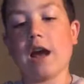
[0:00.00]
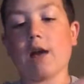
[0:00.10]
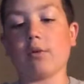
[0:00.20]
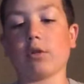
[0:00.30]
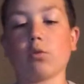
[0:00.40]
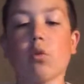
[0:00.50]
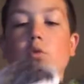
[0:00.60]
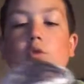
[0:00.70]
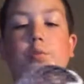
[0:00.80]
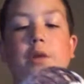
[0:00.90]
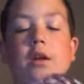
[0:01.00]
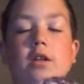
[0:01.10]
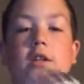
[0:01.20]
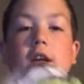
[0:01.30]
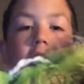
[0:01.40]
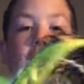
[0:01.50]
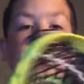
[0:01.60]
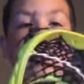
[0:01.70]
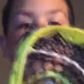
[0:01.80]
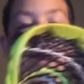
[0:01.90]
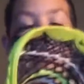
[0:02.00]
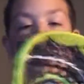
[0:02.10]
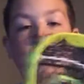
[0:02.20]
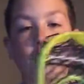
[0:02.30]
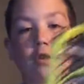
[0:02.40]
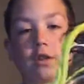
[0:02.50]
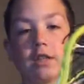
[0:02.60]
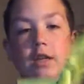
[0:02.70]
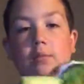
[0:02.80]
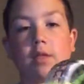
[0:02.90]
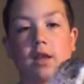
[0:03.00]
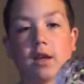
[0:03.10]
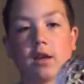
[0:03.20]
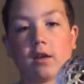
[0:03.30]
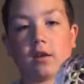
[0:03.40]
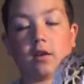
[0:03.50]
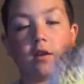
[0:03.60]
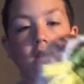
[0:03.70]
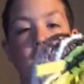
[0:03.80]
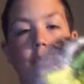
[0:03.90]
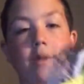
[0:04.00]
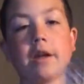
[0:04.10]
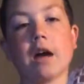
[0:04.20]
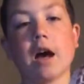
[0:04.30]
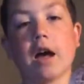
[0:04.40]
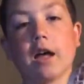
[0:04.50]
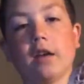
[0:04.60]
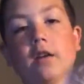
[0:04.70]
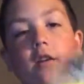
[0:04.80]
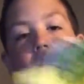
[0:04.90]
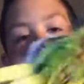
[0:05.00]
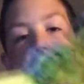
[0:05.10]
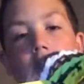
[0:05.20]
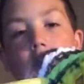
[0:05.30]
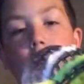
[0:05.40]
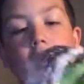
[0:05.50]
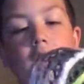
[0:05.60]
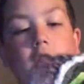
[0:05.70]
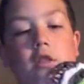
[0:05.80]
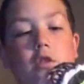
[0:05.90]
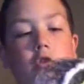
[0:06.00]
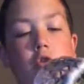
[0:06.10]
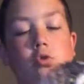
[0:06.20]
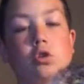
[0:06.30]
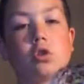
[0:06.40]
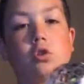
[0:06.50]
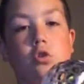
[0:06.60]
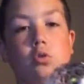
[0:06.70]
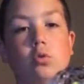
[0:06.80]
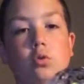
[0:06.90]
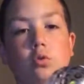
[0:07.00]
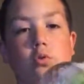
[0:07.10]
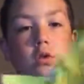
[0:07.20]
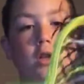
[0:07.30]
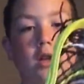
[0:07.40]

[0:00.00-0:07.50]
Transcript: to how it throws, because he asked me for the same thing, a mid-high with two U's